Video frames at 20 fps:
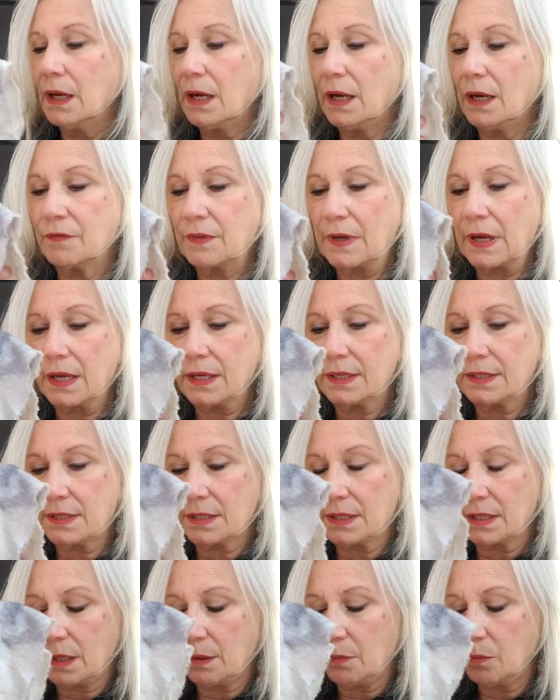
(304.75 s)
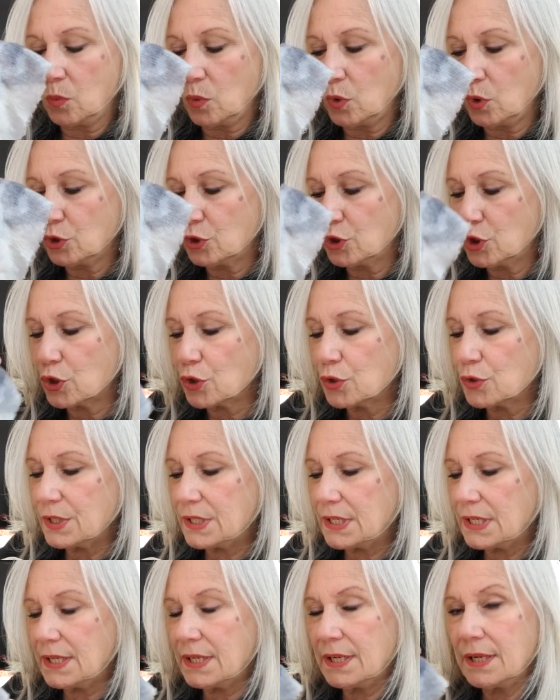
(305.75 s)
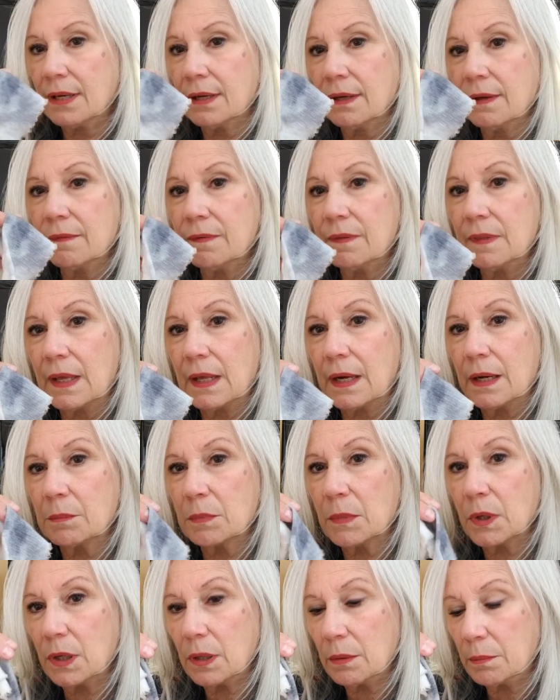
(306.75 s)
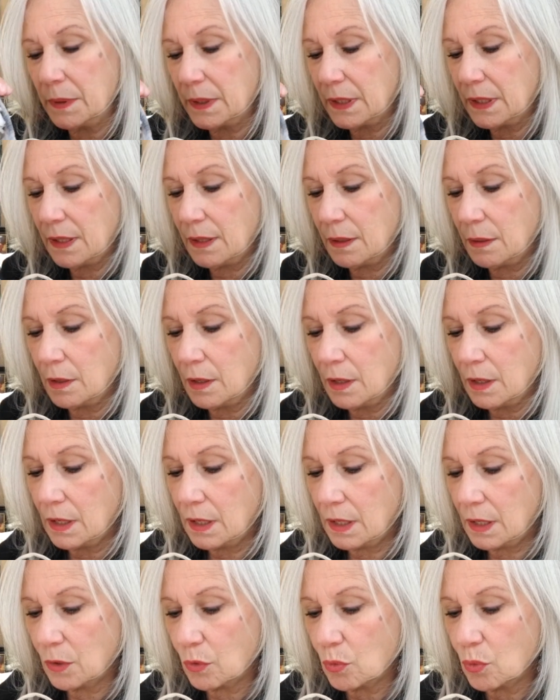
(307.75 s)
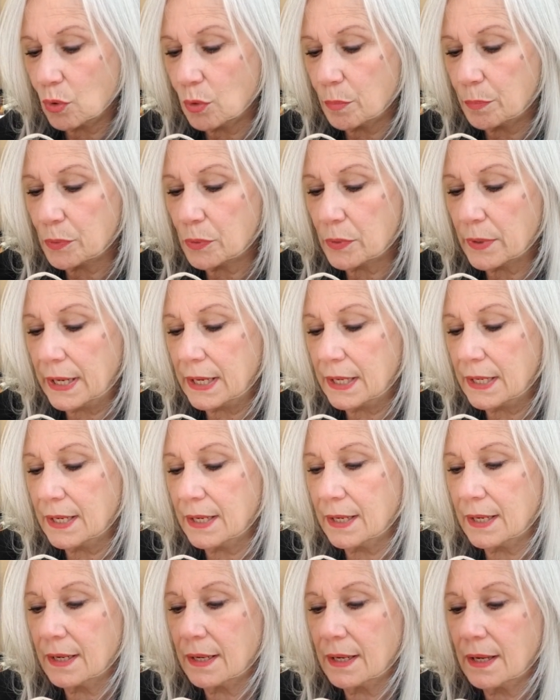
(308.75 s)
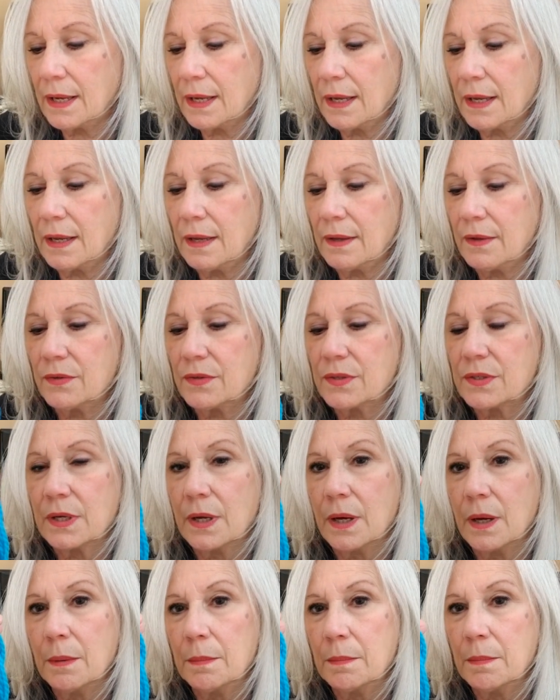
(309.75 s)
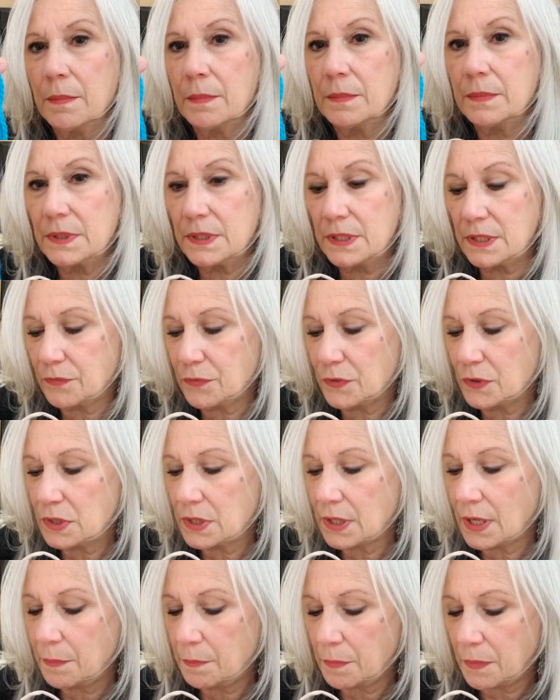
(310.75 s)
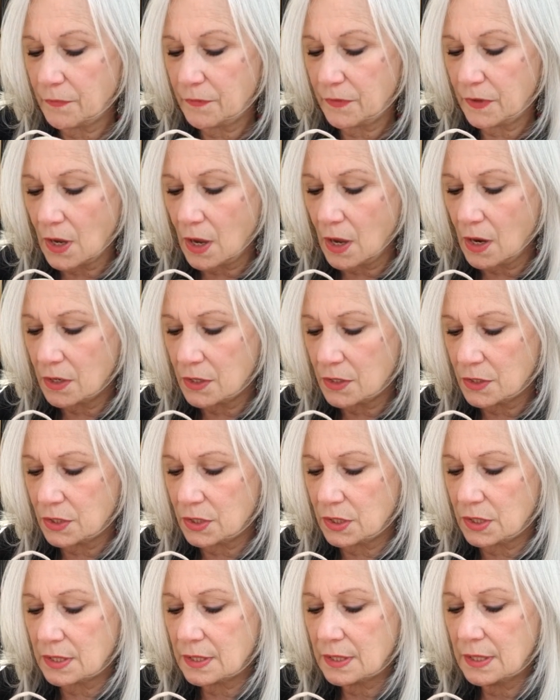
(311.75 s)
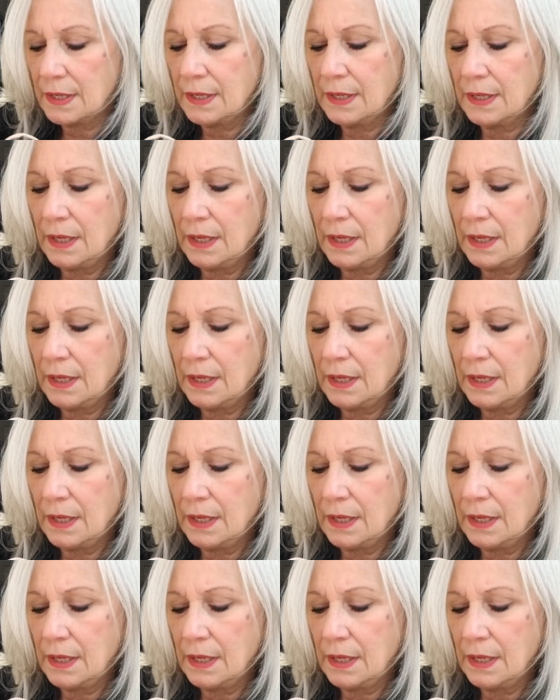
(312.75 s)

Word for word: I've got some wool jersey that I'm going to be incorporating some different type of yarns.